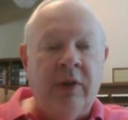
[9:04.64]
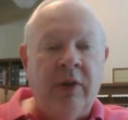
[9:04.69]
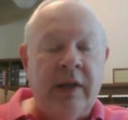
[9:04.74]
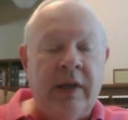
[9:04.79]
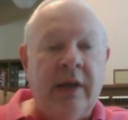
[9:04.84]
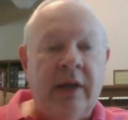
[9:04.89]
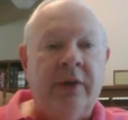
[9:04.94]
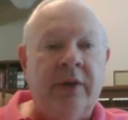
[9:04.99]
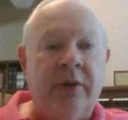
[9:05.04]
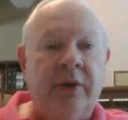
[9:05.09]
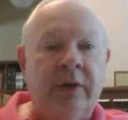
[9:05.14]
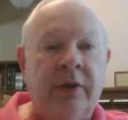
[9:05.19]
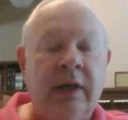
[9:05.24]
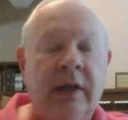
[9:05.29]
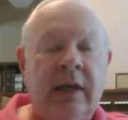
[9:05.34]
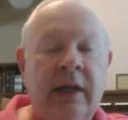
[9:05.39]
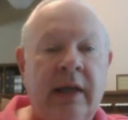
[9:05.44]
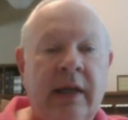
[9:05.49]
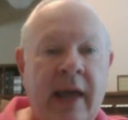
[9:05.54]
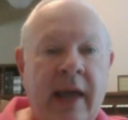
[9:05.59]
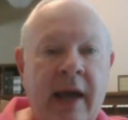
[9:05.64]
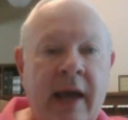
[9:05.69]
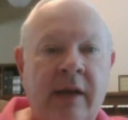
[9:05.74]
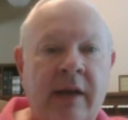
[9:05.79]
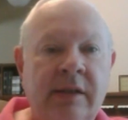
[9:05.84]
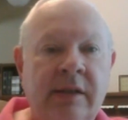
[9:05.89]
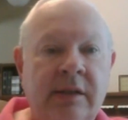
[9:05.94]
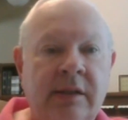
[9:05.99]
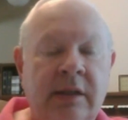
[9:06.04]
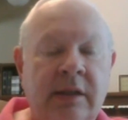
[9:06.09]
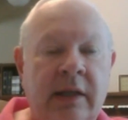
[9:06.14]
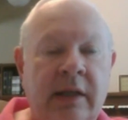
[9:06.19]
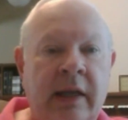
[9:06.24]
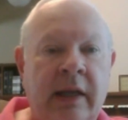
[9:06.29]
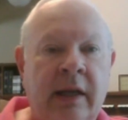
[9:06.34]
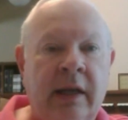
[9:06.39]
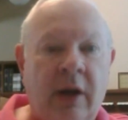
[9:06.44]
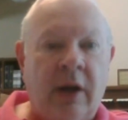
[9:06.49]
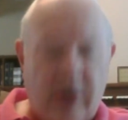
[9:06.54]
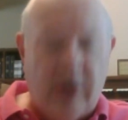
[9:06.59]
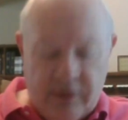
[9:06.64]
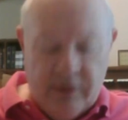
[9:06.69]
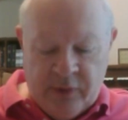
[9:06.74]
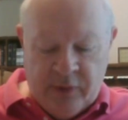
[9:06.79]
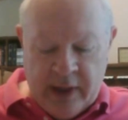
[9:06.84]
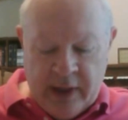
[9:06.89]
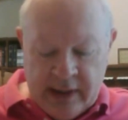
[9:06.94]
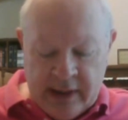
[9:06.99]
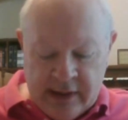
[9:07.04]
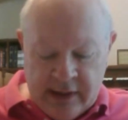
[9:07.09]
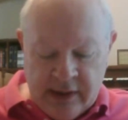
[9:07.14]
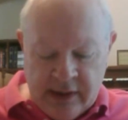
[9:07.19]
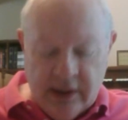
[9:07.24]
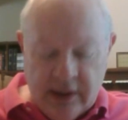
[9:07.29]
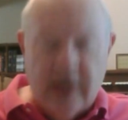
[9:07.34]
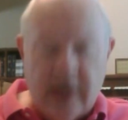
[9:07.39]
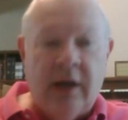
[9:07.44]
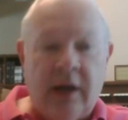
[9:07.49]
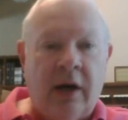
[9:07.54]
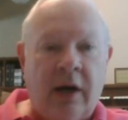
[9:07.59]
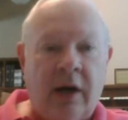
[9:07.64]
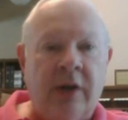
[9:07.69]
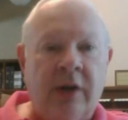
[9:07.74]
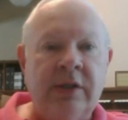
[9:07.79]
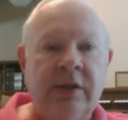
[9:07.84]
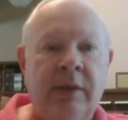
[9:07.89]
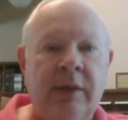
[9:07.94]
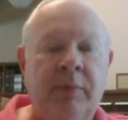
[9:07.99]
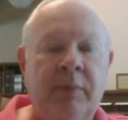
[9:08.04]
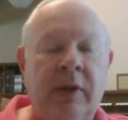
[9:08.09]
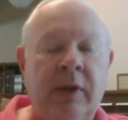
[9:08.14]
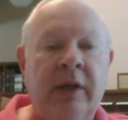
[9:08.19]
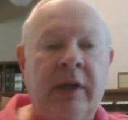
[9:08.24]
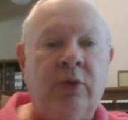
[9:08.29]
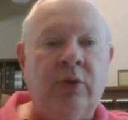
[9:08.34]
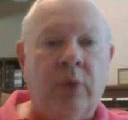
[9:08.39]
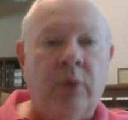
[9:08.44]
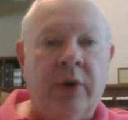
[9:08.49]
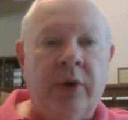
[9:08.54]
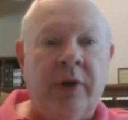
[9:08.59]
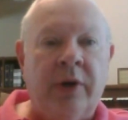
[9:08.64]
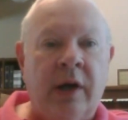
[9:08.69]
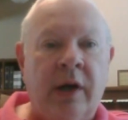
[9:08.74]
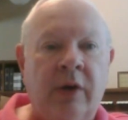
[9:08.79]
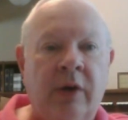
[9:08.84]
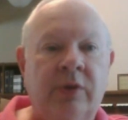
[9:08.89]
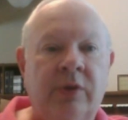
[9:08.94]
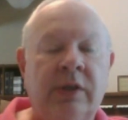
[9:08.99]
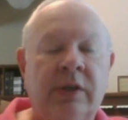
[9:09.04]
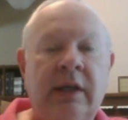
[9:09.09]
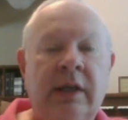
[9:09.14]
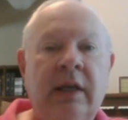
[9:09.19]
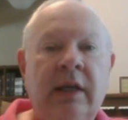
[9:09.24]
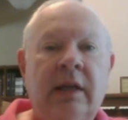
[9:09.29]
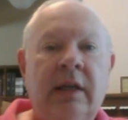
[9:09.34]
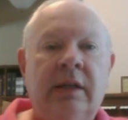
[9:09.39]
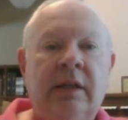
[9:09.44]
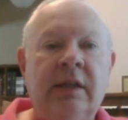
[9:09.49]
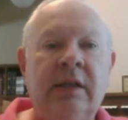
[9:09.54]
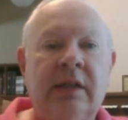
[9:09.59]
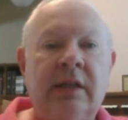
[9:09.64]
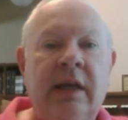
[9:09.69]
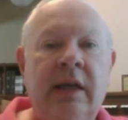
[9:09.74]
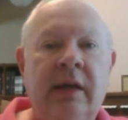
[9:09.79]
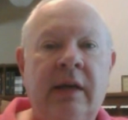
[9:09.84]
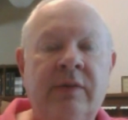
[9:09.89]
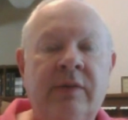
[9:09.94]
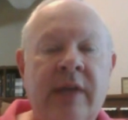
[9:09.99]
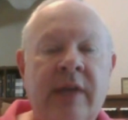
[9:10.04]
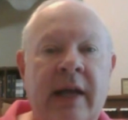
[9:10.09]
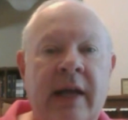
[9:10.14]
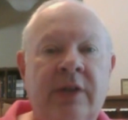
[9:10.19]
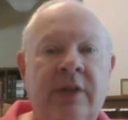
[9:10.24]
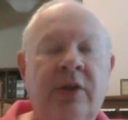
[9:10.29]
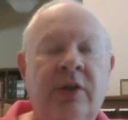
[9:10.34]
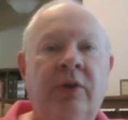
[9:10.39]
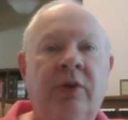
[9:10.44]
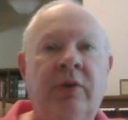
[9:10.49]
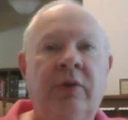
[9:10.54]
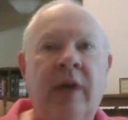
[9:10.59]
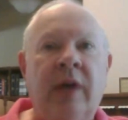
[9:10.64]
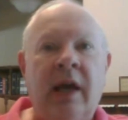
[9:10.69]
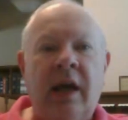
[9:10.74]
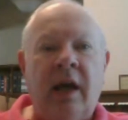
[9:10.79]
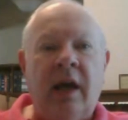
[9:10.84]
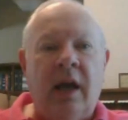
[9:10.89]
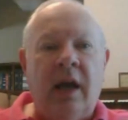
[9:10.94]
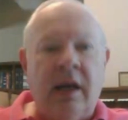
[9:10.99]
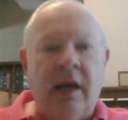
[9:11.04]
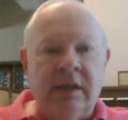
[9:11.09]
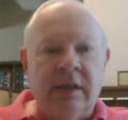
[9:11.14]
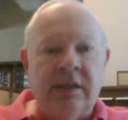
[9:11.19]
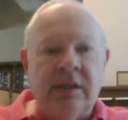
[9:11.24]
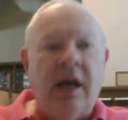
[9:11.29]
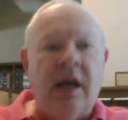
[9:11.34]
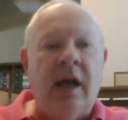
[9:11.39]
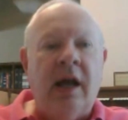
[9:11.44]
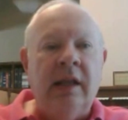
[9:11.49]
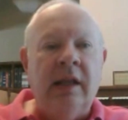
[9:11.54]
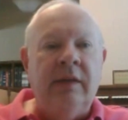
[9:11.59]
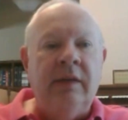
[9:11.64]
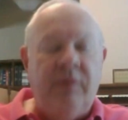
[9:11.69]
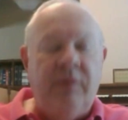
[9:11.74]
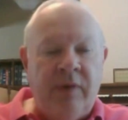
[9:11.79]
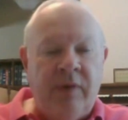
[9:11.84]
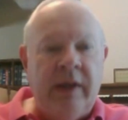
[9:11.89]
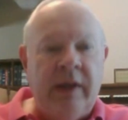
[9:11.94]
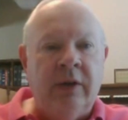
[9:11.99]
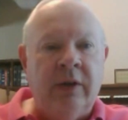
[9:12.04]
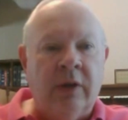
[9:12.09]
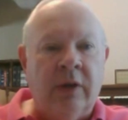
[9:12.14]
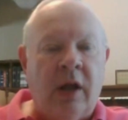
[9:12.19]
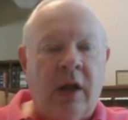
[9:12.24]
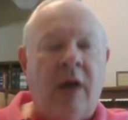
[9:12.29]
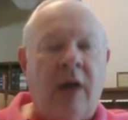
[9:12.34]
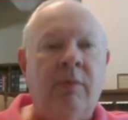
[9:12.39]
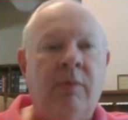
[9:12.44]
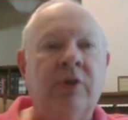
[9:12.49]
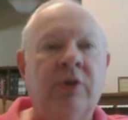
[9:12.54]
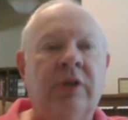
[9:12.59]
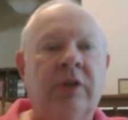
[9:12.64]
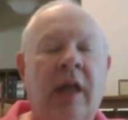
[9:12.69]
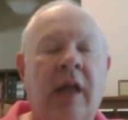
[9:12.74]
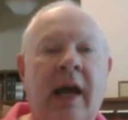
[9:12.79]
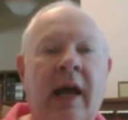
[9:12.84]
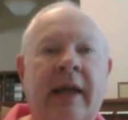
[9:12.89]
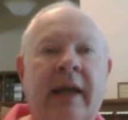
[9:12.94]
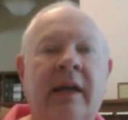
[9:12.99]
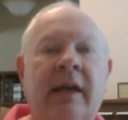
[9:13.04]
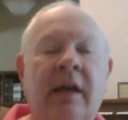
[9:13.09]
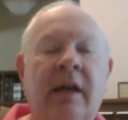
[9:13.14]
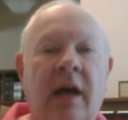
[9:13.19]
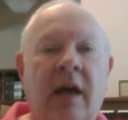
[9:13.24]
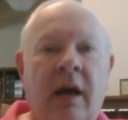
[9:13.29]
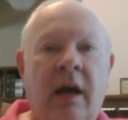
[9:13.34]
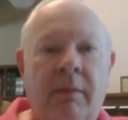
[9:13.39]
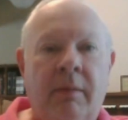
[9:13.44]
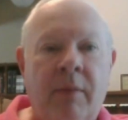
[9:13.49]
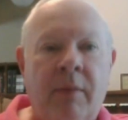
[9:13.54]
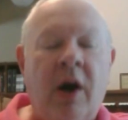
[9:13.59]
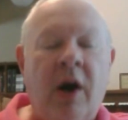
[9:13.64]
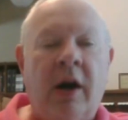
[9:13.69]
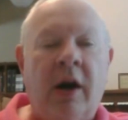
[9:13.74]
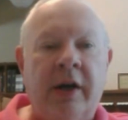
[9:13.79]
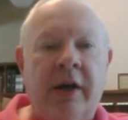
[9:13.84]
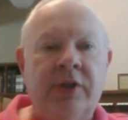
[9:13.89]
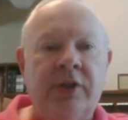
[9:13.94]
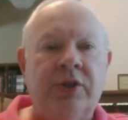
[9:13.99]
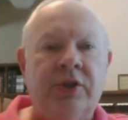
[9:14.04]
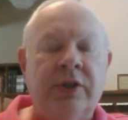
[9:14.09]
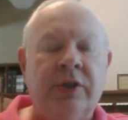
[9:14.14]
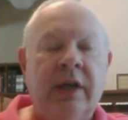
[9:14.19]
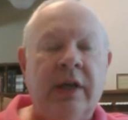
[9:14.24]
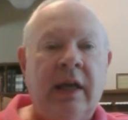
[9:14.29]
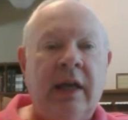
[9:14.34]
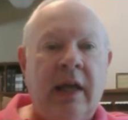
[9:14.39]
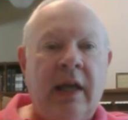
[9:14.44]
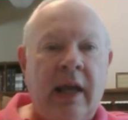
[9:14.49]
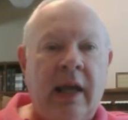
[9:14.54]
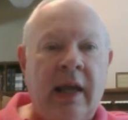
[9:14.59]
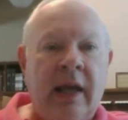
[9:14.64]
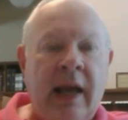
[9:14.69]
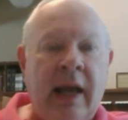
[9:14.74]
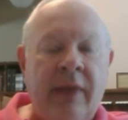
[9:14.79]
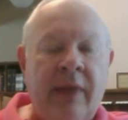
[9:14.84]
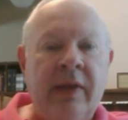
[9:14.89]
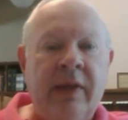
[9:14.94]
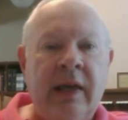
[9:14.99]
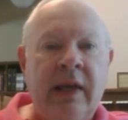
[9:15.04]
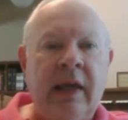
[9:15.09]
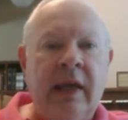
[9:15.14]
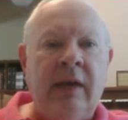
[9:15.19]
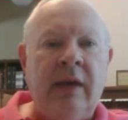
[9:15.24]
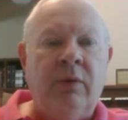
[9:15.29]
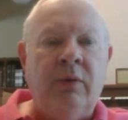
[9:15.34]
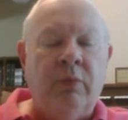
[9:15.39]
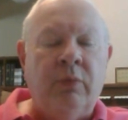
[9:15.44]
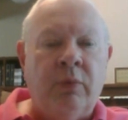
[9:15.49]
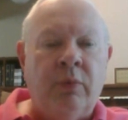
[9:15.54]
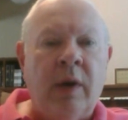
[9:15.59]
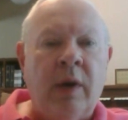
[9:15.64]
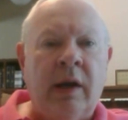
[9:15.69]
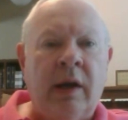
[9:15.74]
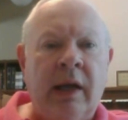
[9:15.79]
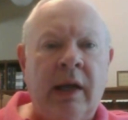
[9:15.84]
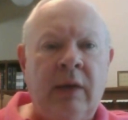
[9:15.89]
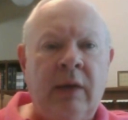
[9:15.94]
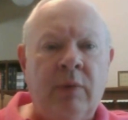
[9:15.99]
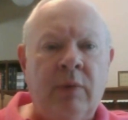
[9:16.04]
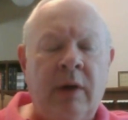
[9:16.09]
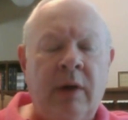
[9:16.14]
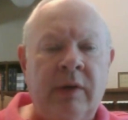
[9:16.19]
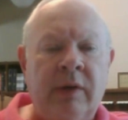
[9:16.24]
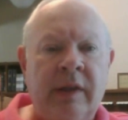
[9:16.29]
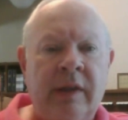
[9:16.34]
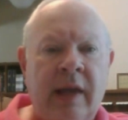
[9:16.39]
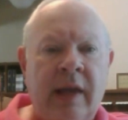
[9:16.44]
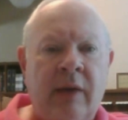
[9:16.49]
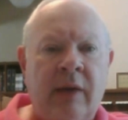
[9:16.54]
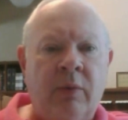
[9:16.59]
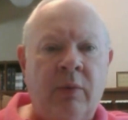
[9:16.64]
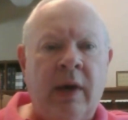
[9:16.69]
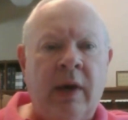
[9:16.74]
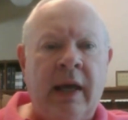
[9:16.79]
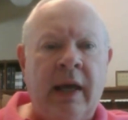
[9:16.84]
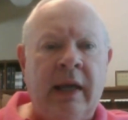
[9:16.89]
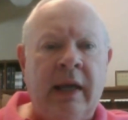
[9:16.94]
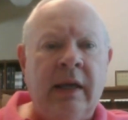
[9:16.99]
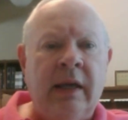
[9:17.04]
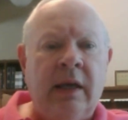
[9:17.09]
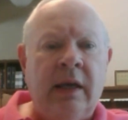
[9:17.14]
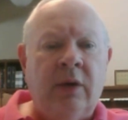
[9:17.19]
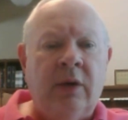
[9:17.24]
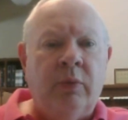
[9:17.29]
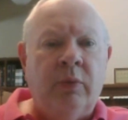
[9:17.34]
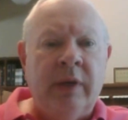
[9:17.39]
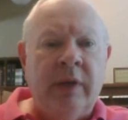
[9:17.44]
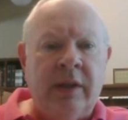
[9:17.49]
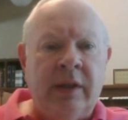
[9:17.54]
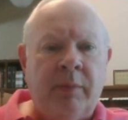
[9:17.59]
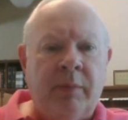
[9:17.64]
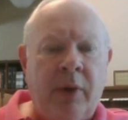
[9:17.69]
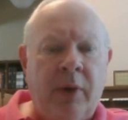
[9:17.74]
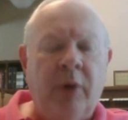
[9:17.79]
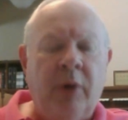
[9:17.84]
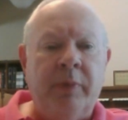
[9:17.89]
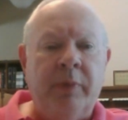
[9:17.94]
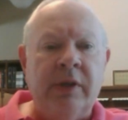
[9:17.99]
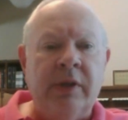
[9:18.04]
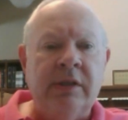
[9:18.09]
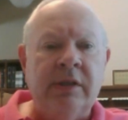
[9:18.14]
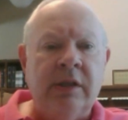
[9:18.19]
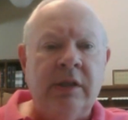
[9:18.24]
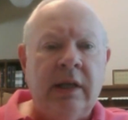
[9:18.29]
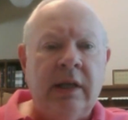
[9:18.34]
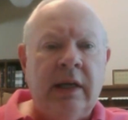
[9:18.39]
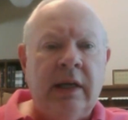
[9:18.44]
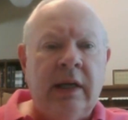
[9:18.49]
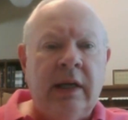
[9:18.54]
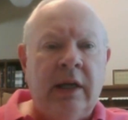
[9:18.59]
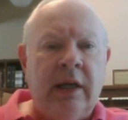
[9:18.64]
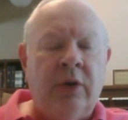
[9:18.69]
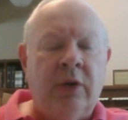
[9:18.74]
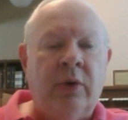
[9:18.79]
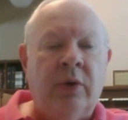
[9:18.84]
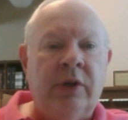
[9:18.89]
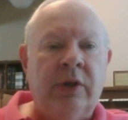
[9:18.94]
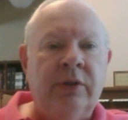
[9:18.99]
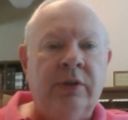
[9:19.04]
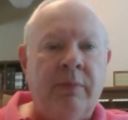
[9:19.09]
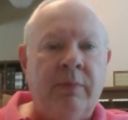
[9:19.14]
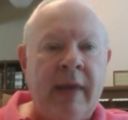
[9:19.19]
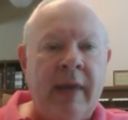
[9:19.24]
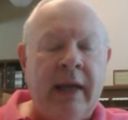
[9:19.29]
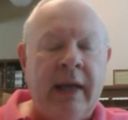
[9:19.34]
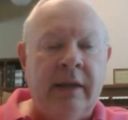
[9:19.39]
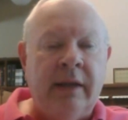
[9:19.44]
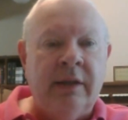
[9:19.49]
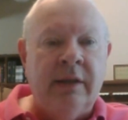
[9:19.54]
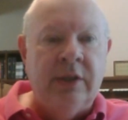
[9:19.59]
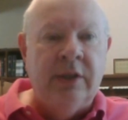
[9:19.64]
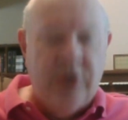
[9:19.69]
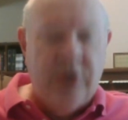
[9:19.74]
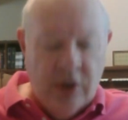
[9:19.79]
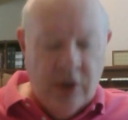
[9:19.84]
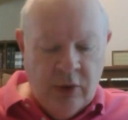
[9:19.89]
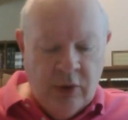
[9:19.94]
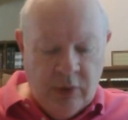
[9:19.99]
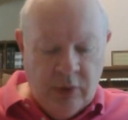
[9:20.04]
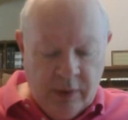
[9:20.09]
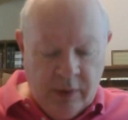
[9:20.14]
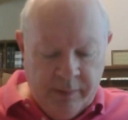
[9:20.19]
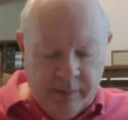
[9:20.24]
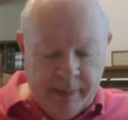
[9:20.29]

the other counts in all the phrases are simply quarter notes. This gives that tune a solid feel, almost like a march. And I think he wrote it that way with a purpose, in order to make the tune